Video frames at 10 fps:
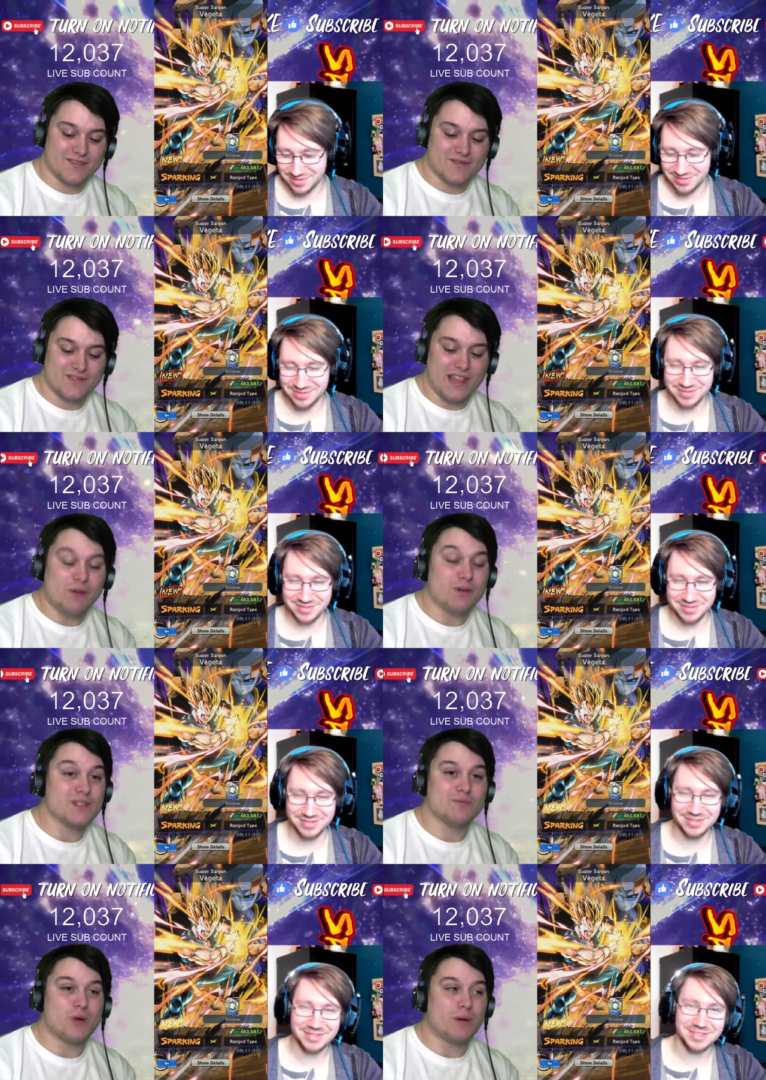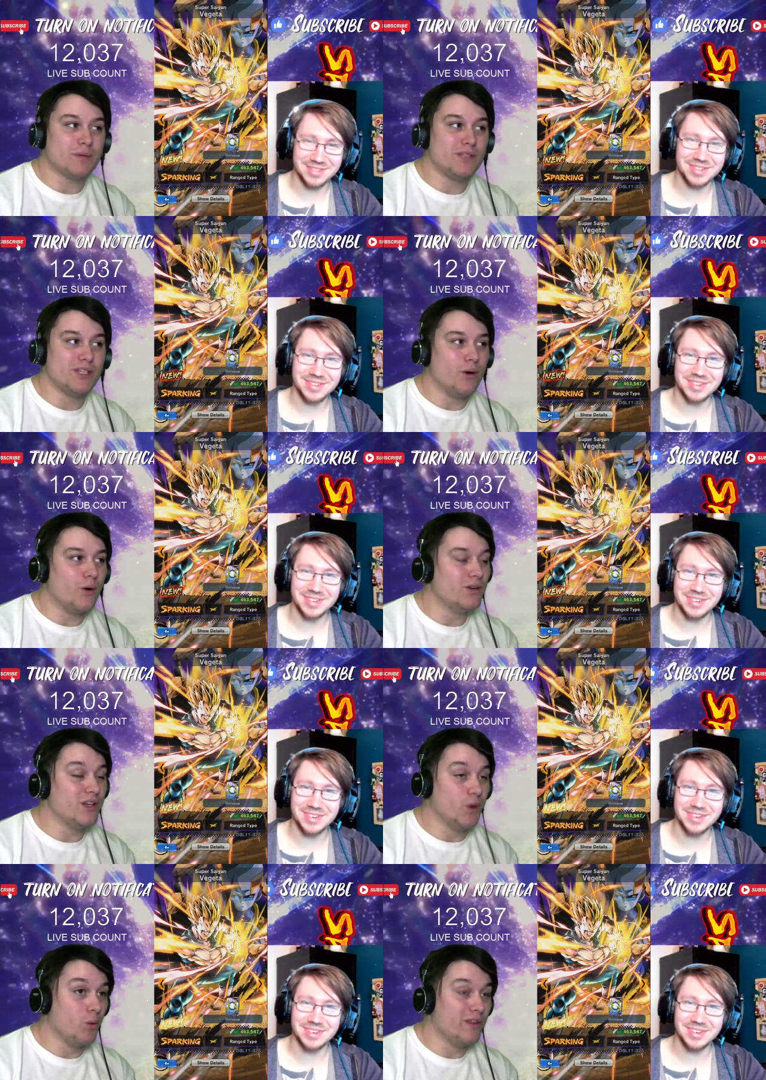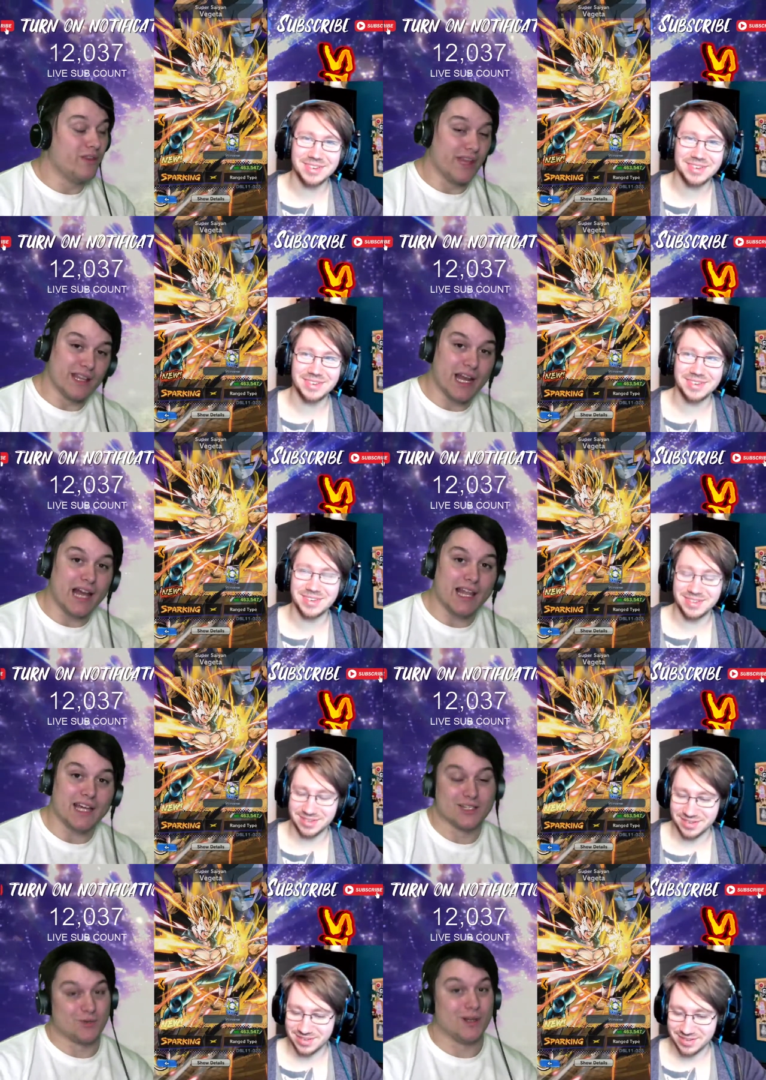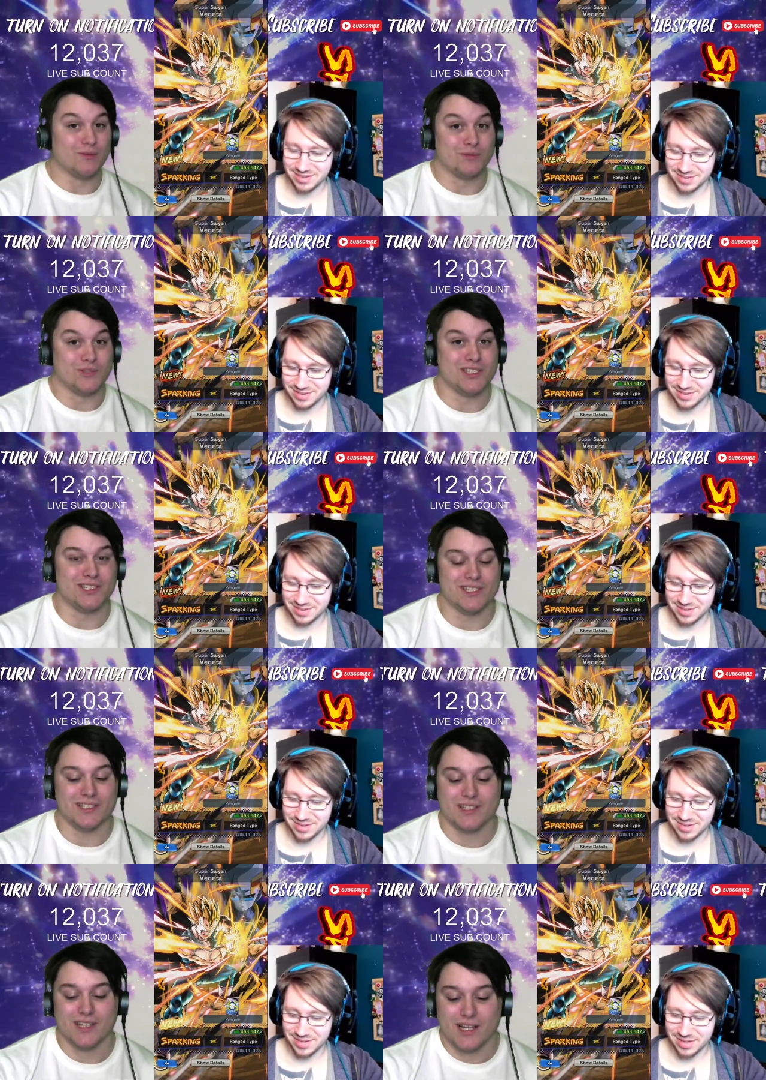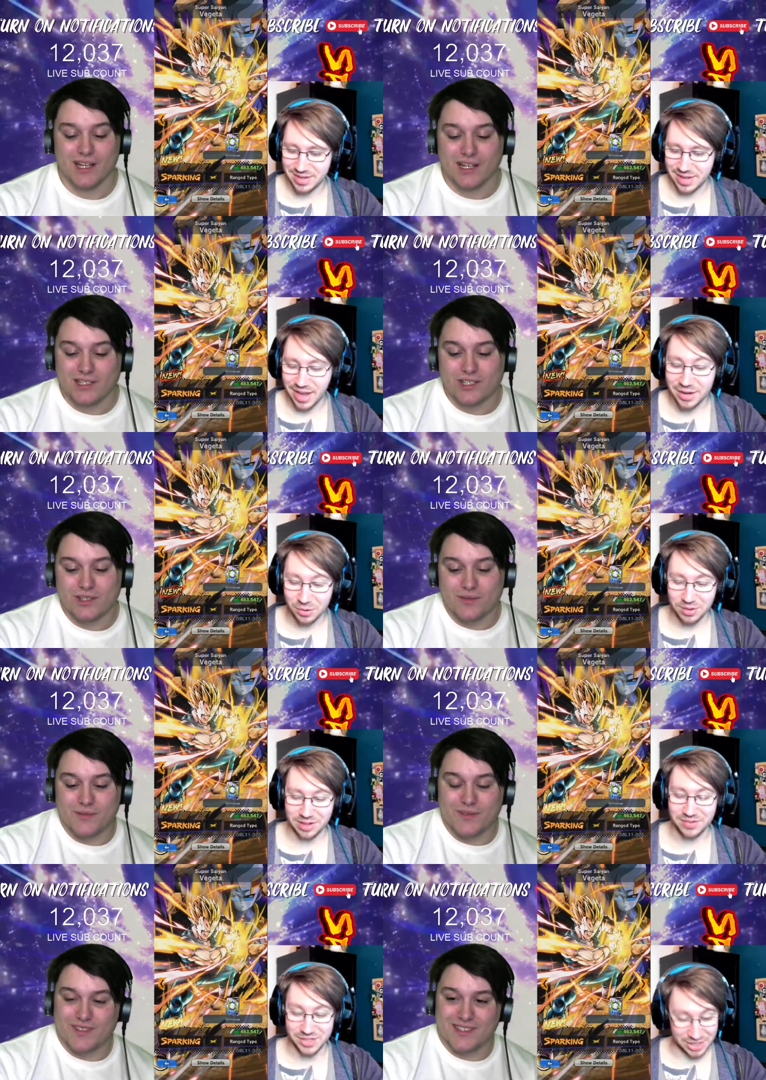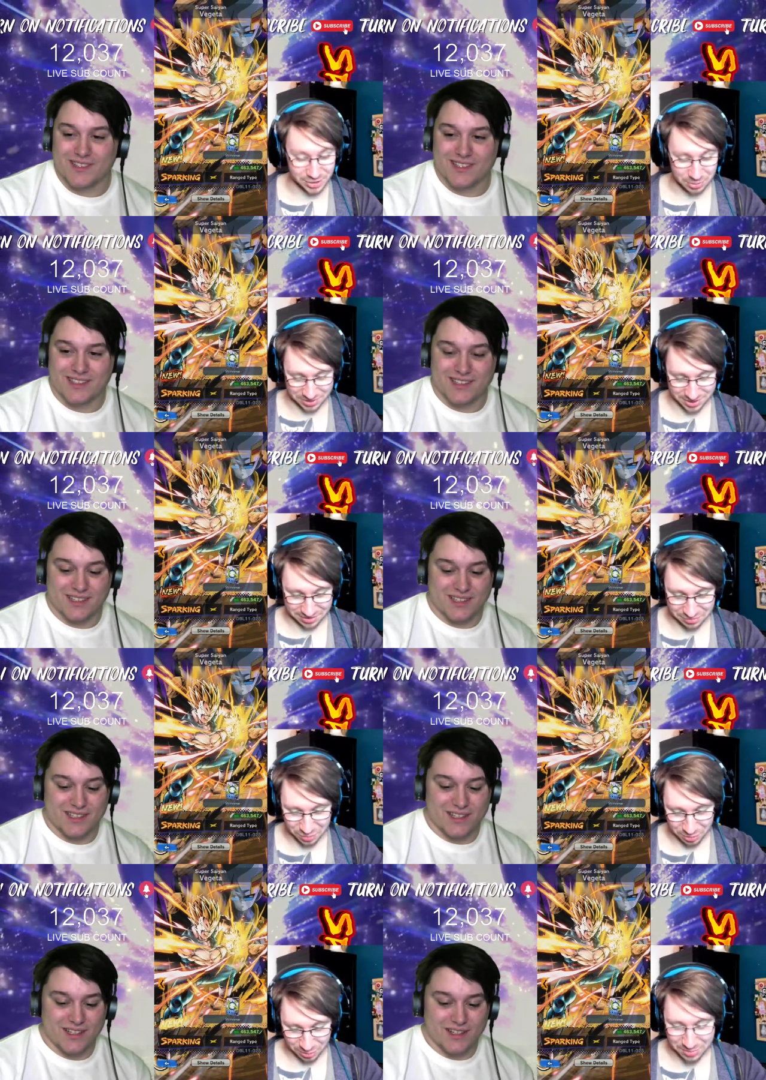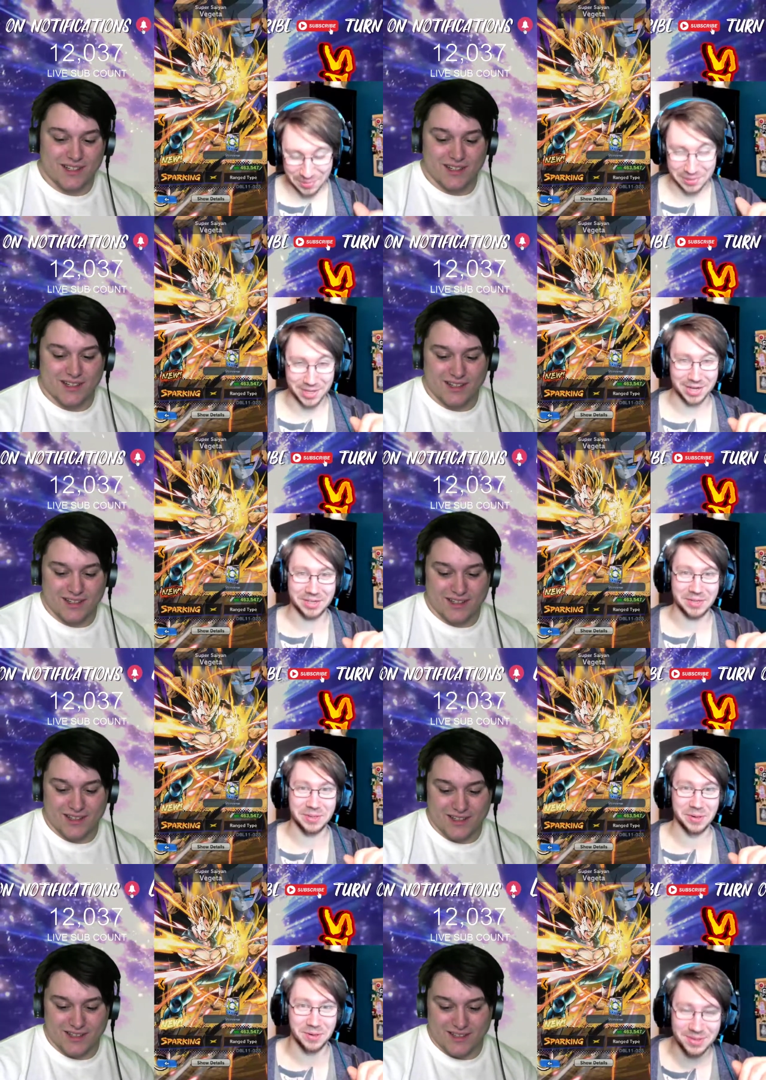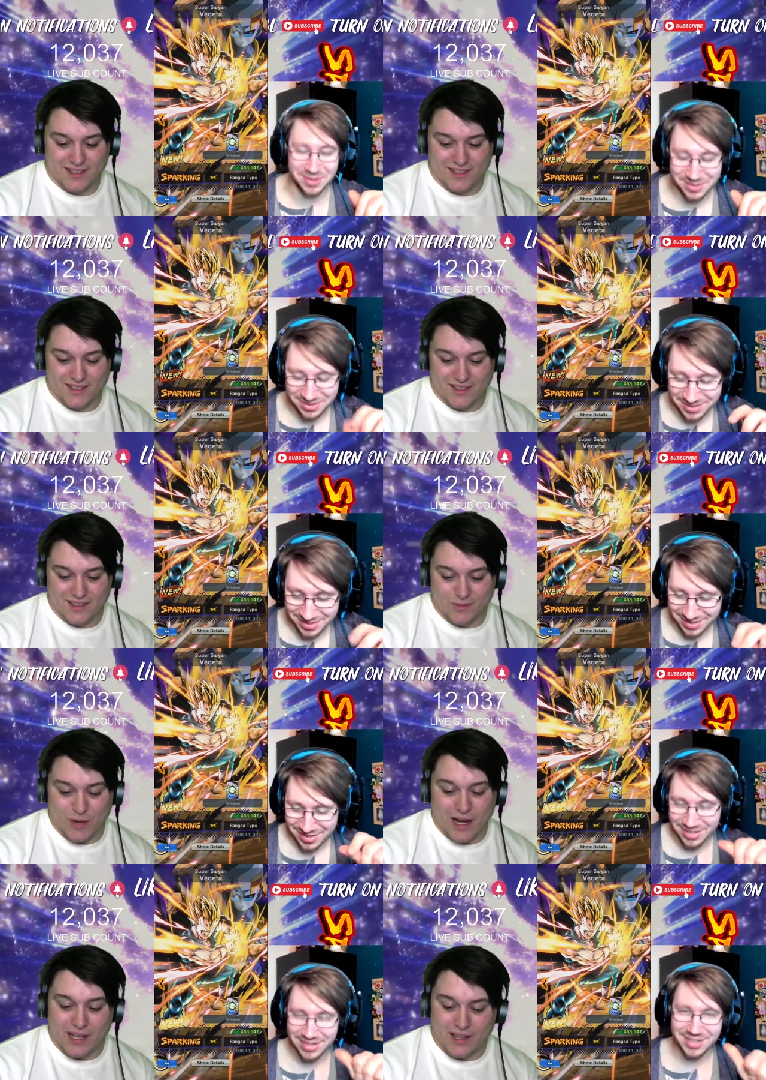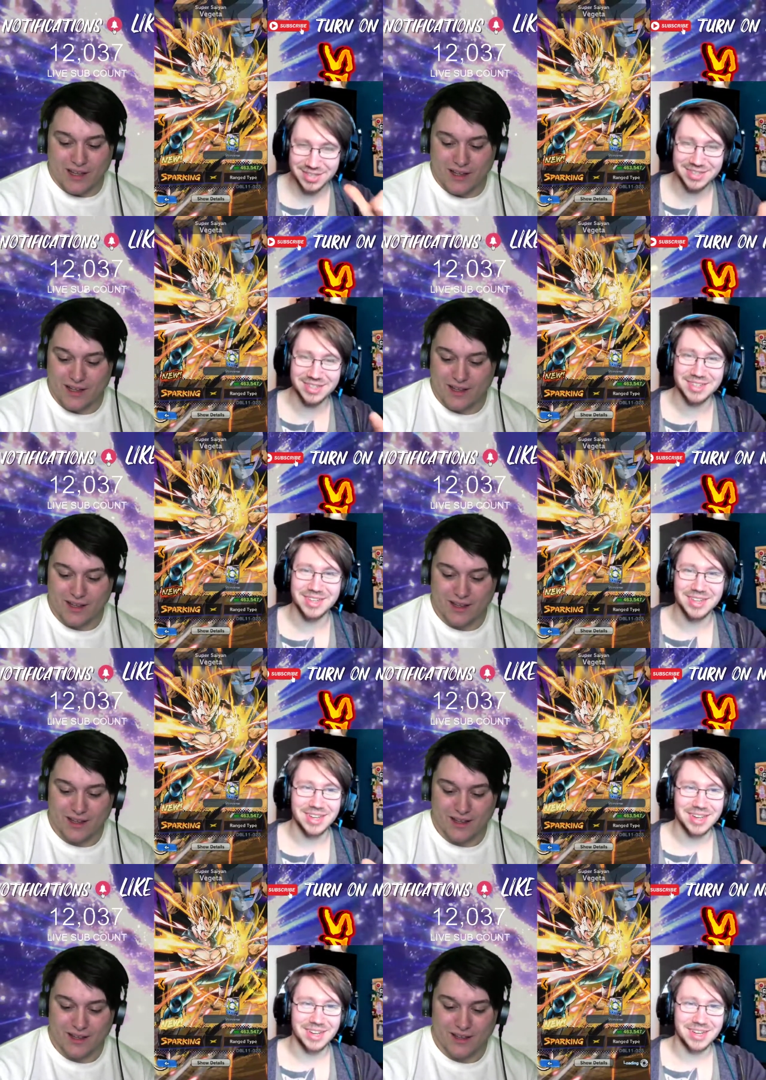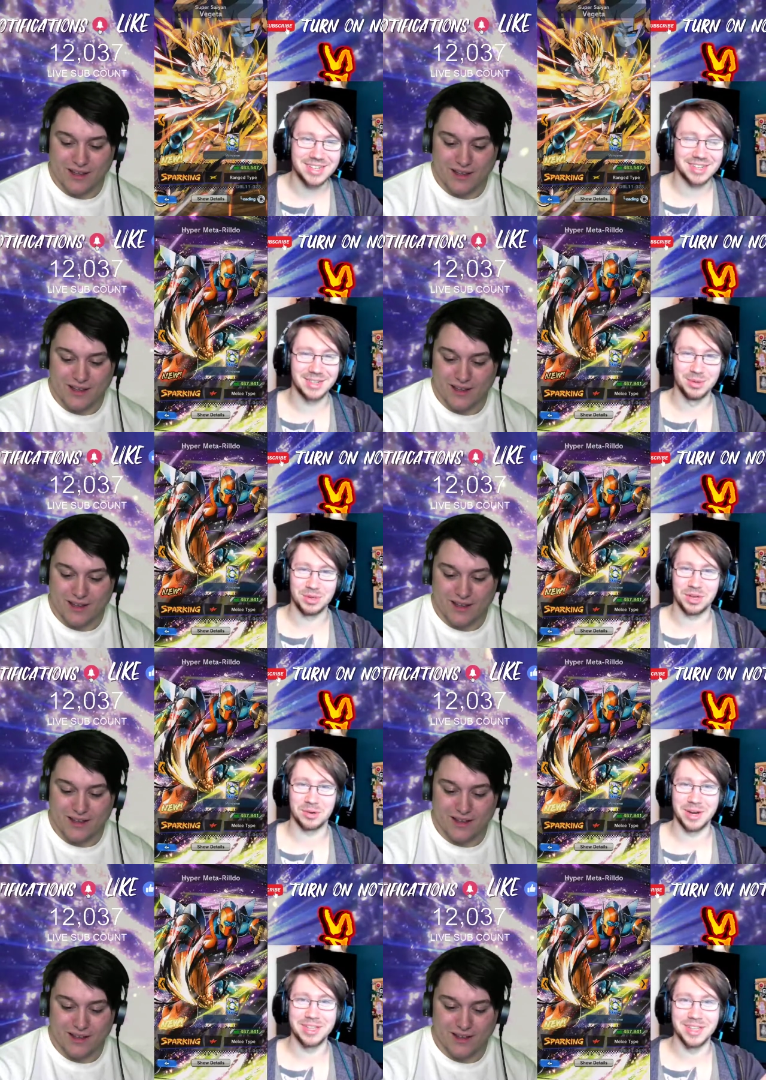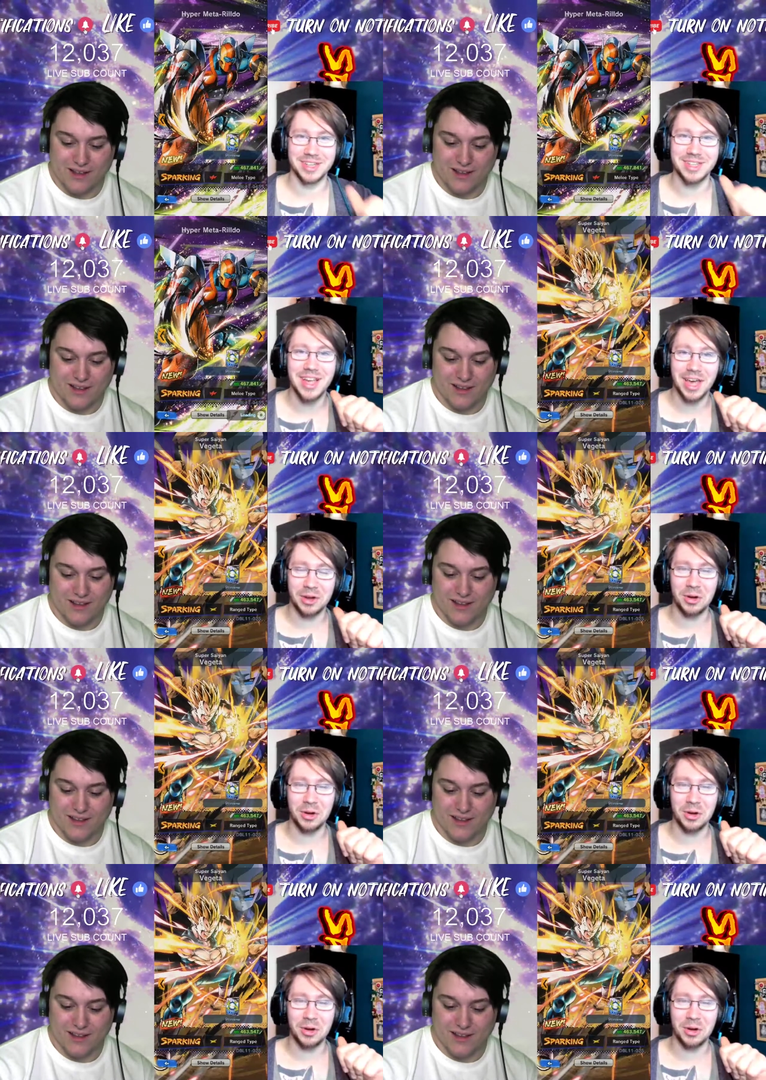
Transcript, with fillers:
Speaker 1: That was probably the only thing that I like as well from GT. I don't like
Speaker 2: Vegeta Super Saiyan 4. I want to make that clear. Why? It just looks horrendous. I don't know